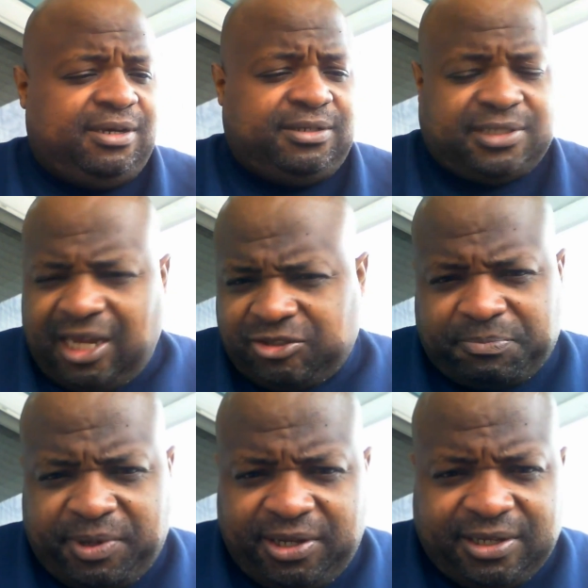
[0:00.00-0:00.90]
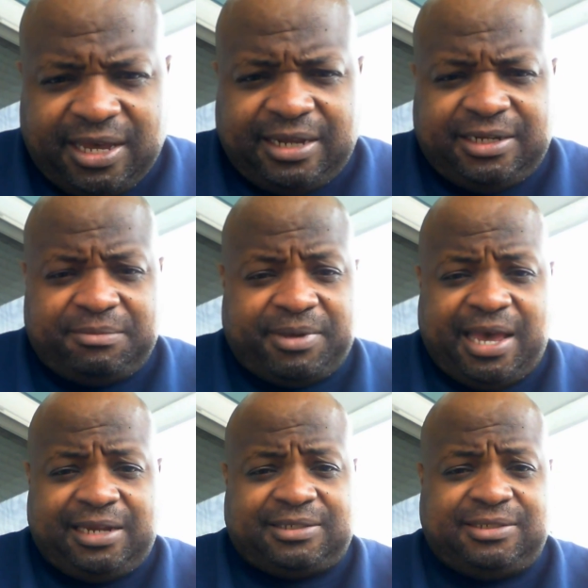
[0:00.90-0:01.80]
It's 100 billion goddamn
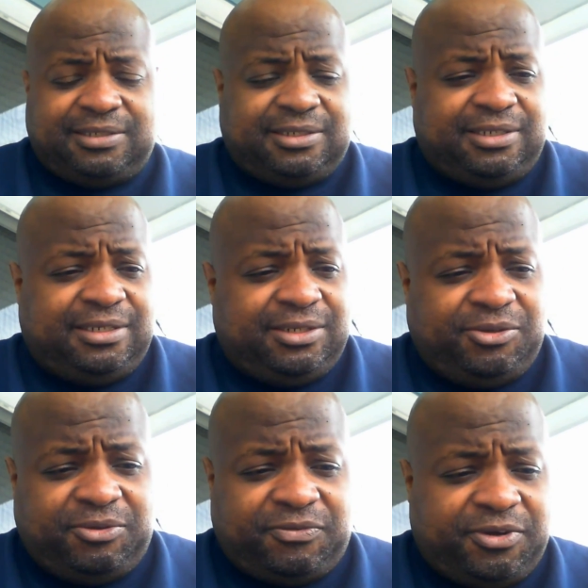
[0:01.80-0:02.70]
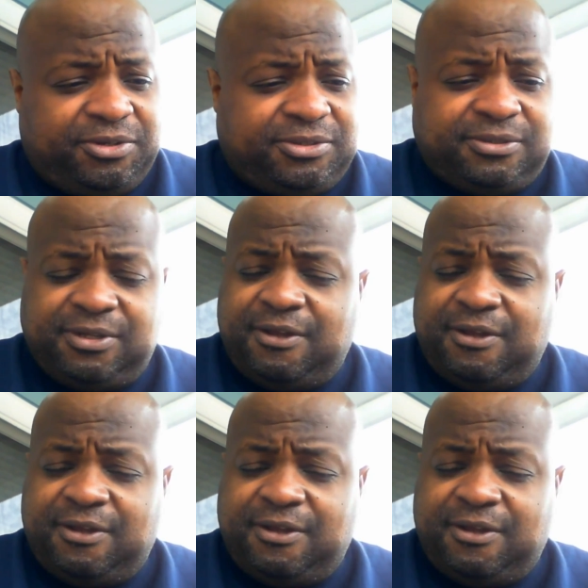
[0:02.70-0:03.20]
galaxies in the universe.